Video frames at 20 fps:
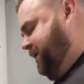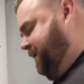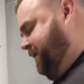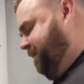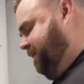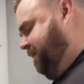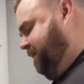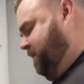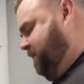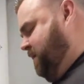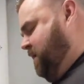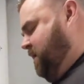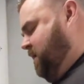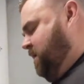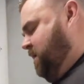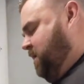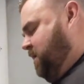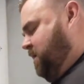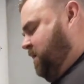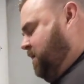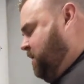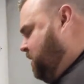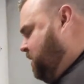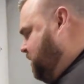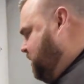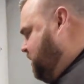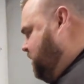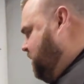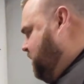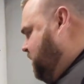I
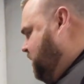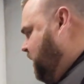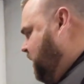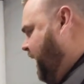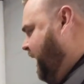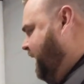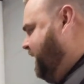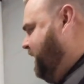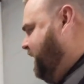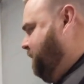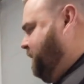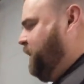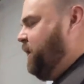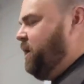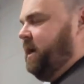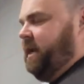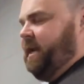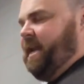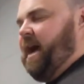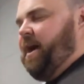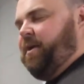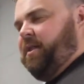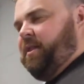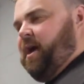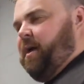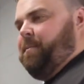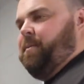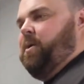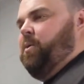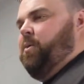ended up turning down a
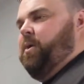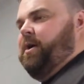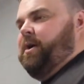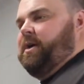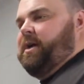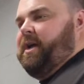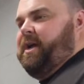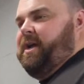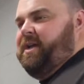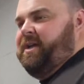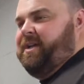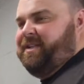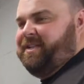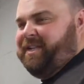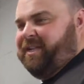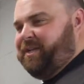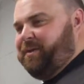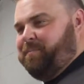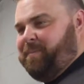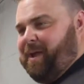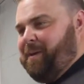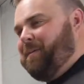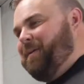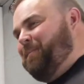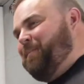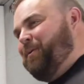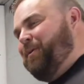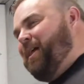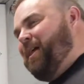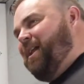lot more work to be able to
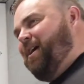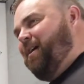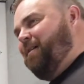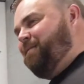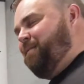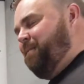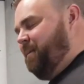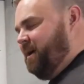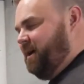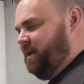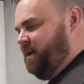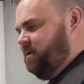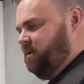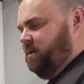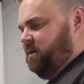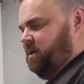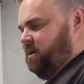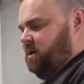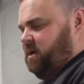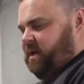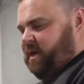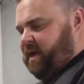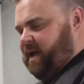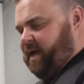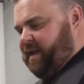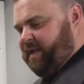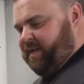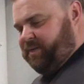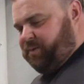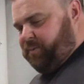pull that off, but it
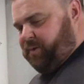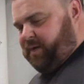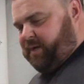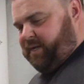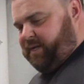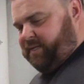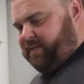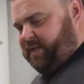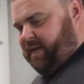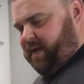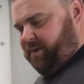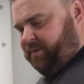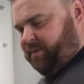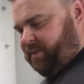kind of is what it is now.